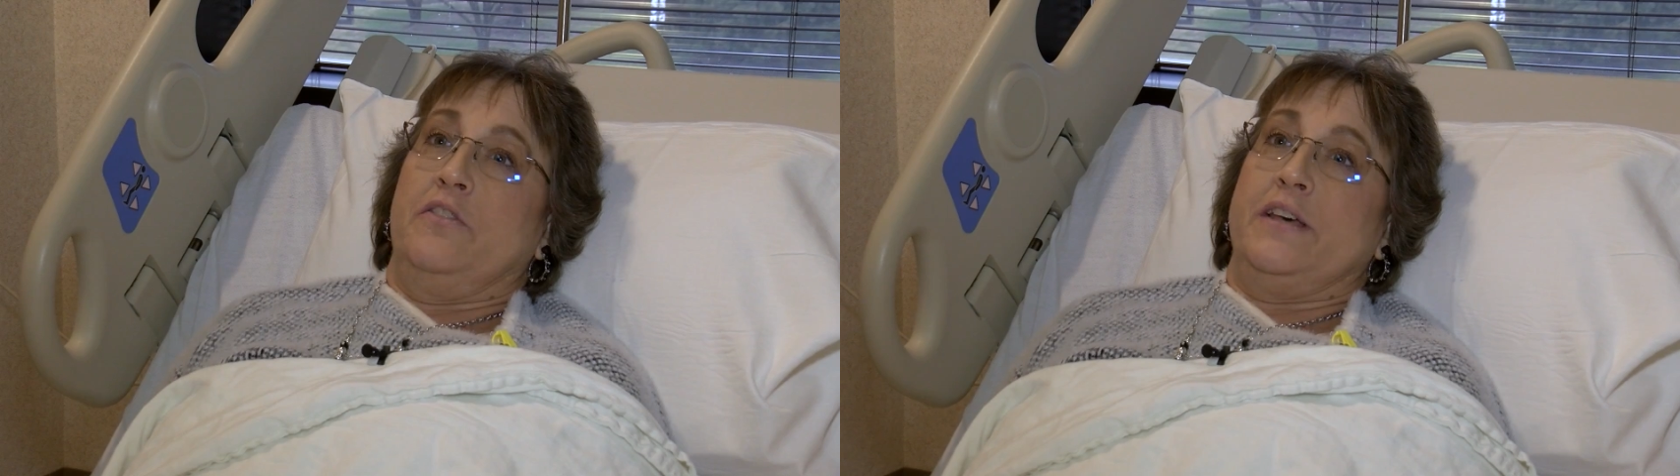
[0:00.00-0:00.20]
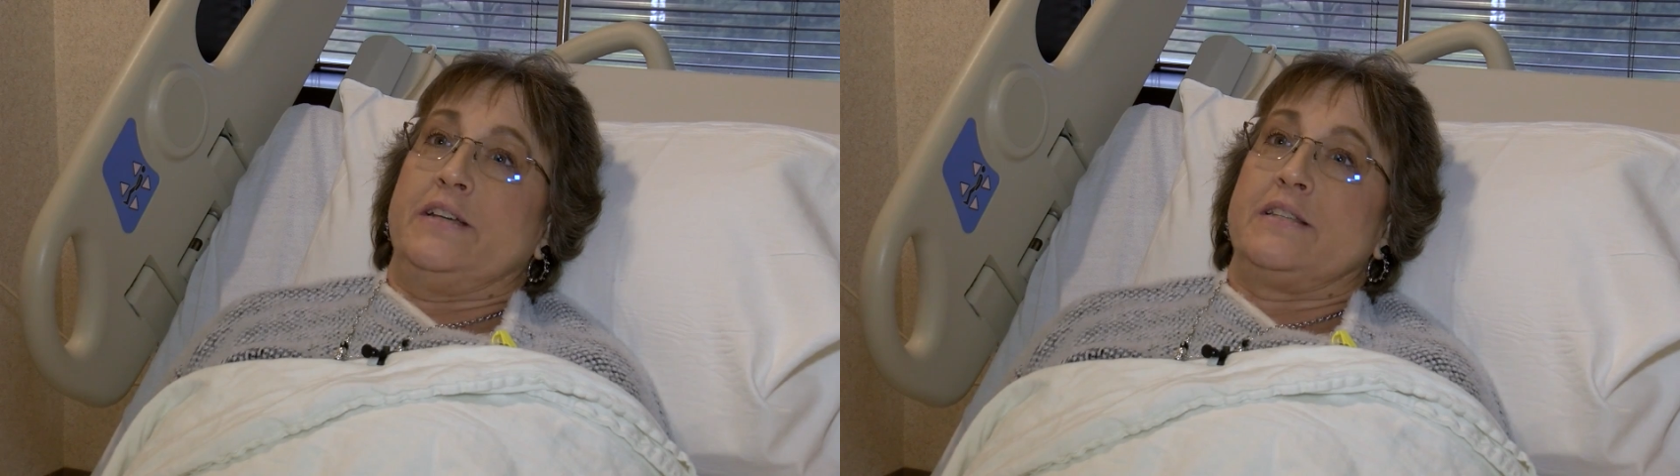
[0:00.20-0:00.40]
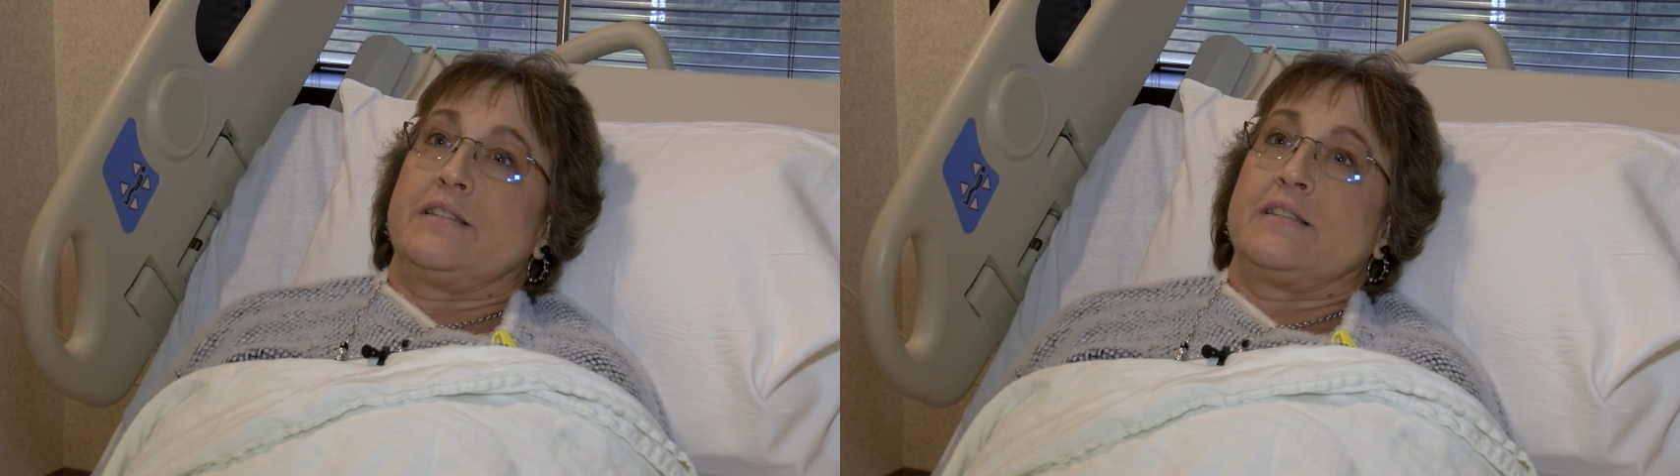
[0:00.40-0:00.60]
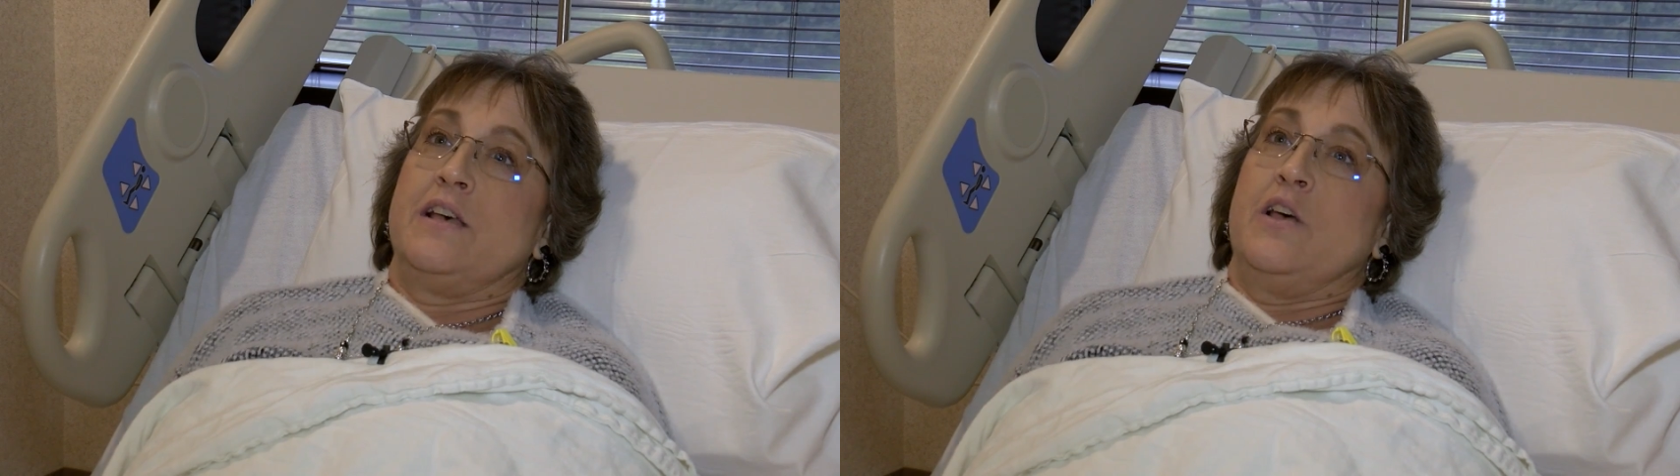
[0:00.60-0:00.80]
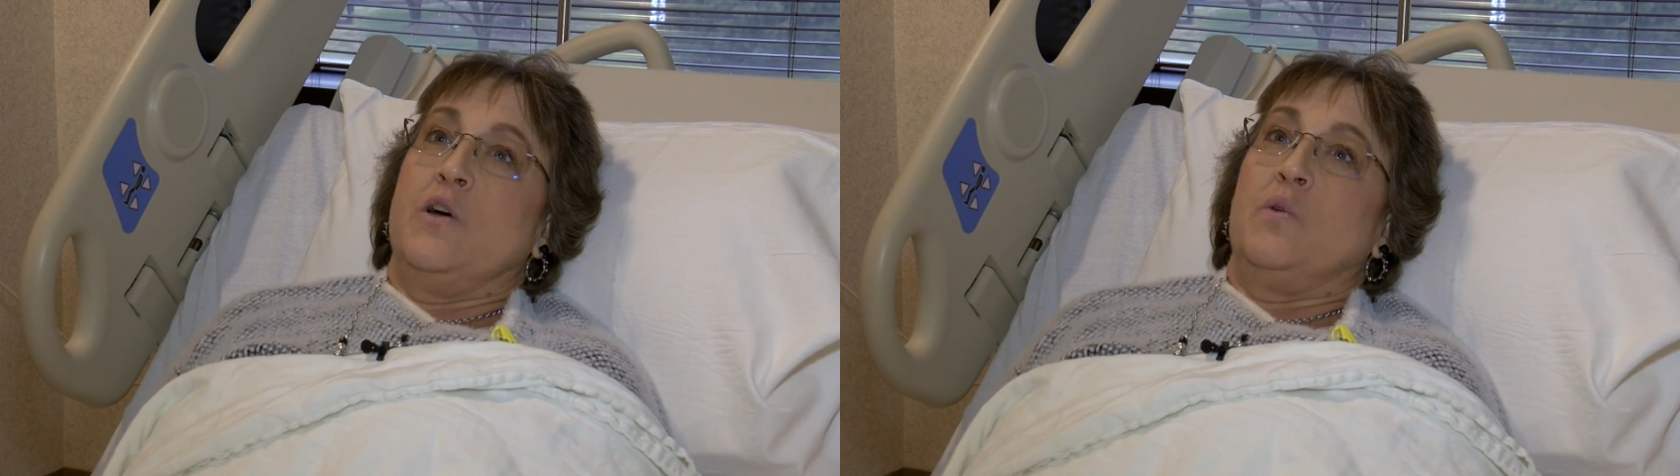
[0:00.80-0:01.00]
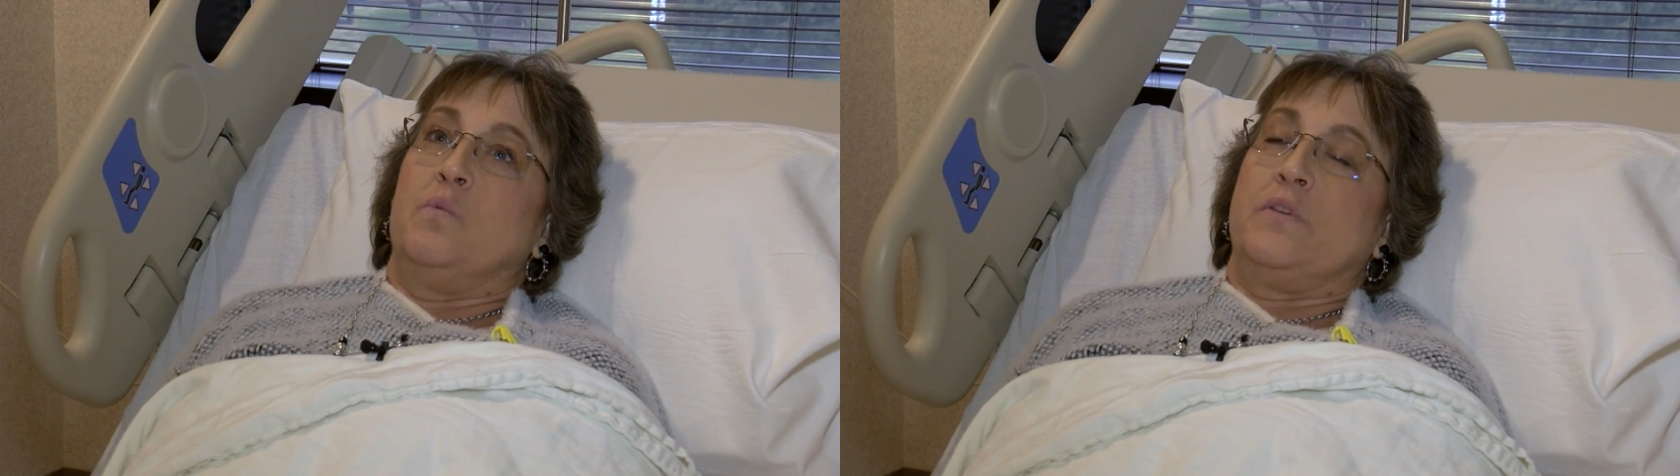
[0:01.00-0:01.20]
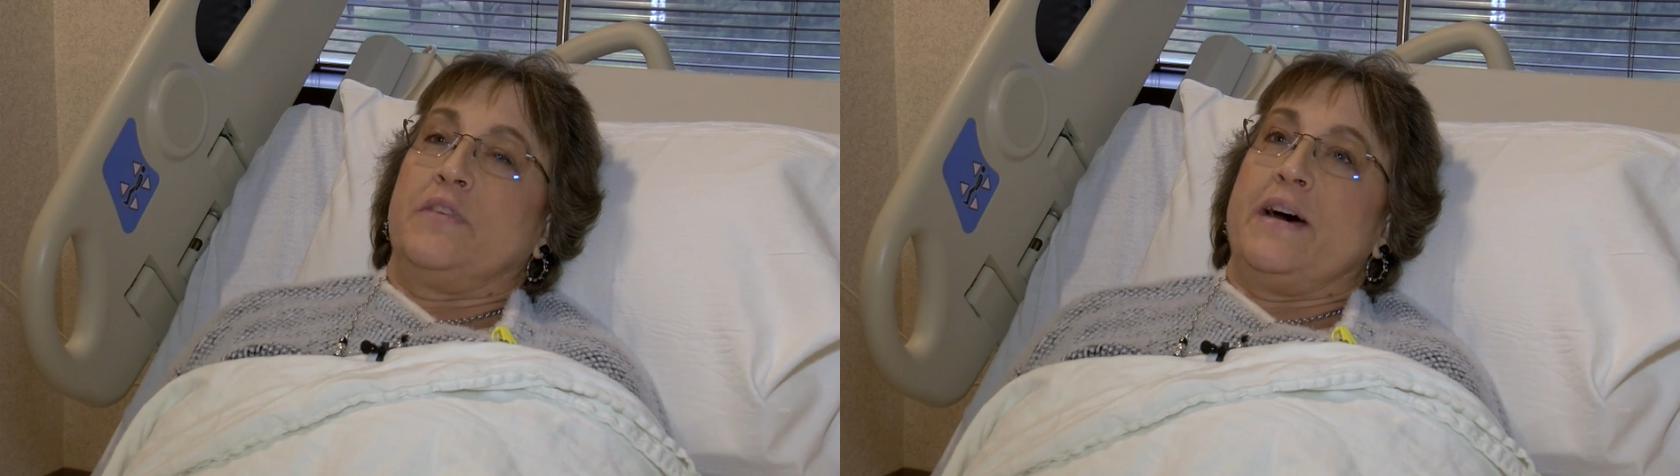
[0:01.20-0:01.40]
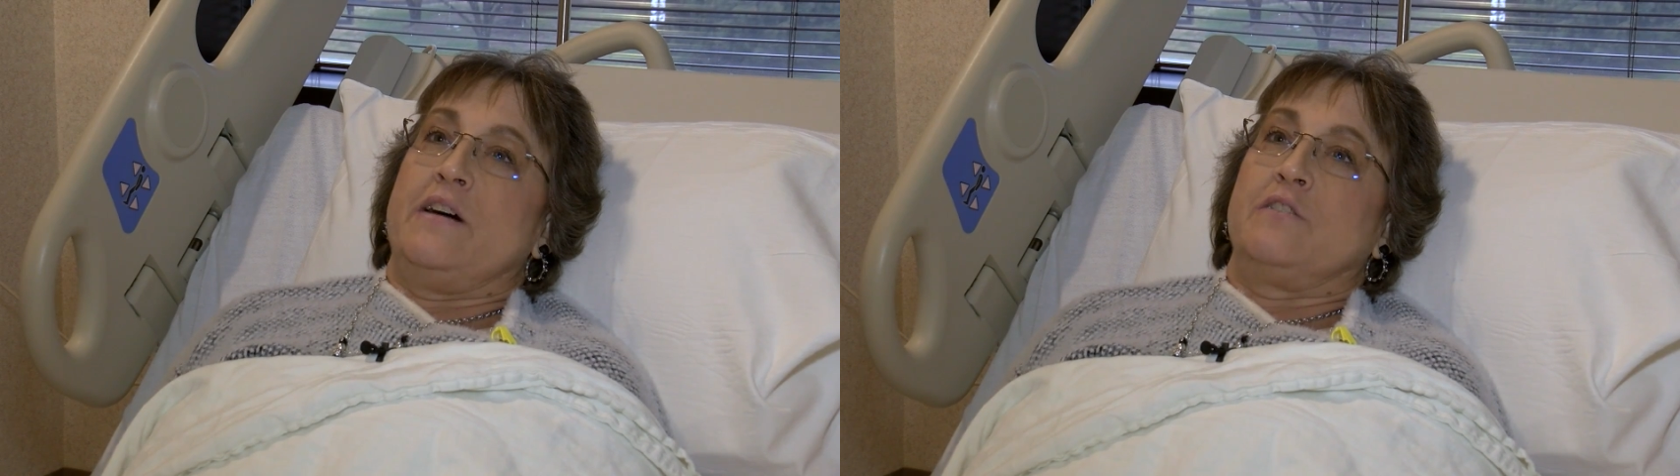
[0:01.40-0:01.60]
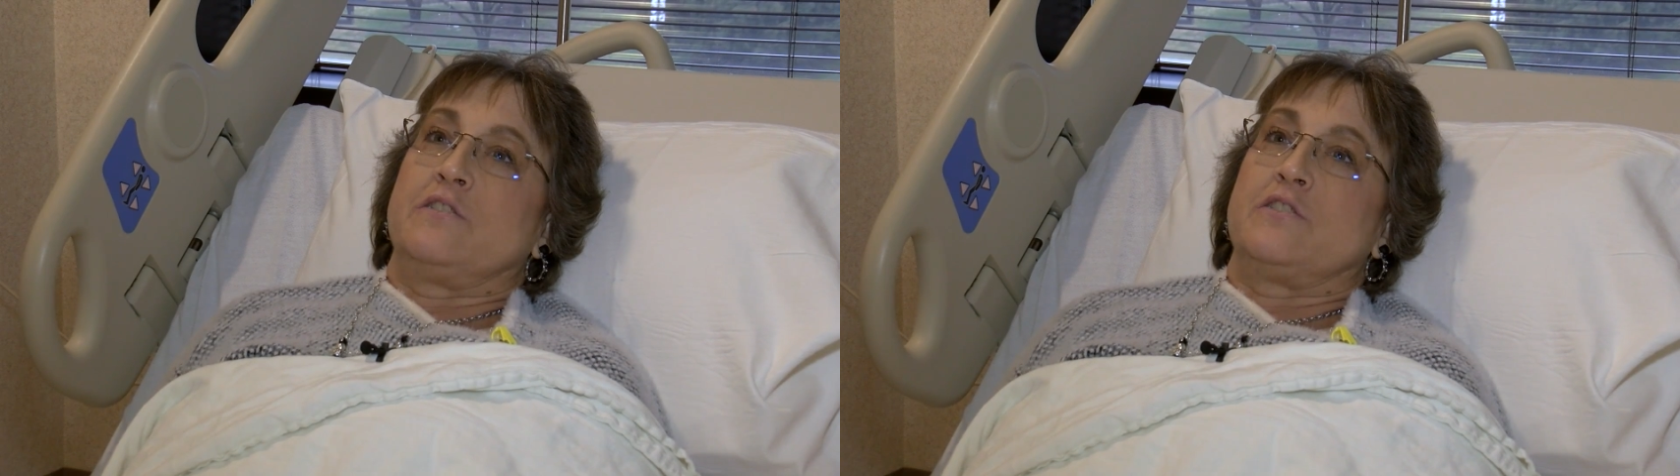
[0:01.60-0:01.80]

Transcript: this without